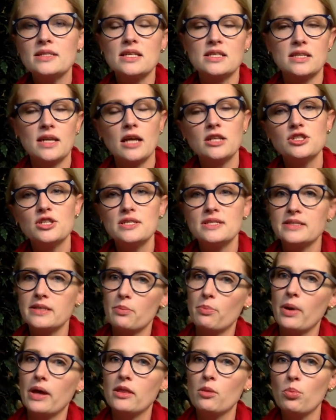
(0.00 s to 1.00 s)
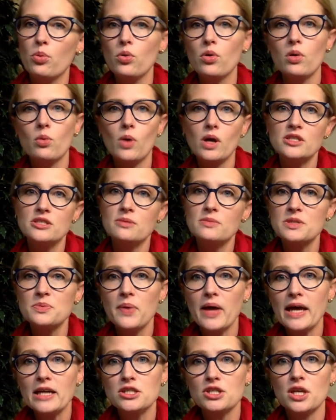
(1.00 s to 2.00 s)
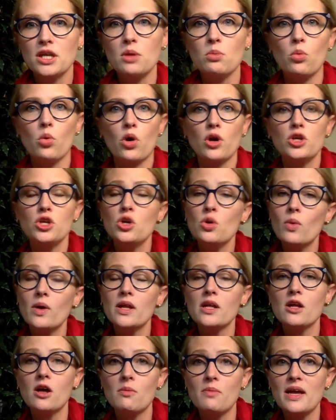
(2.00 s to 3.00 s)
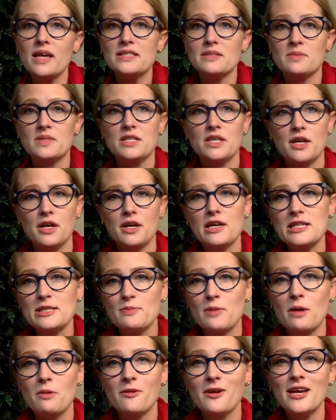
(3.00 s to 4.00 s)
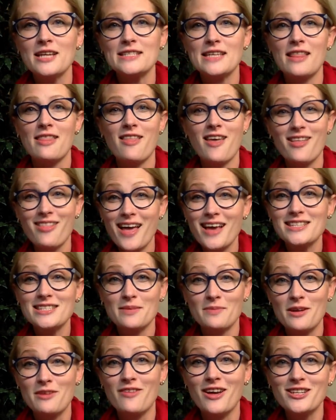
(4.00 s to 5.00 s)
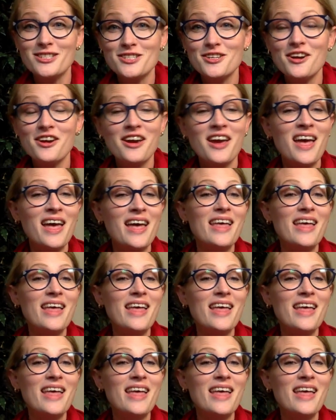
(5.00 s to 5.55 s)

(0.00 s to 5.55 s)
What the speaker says: It's not just sit by the pool and watch them splash anymore. You want to go make some serious memories and they like some adventure.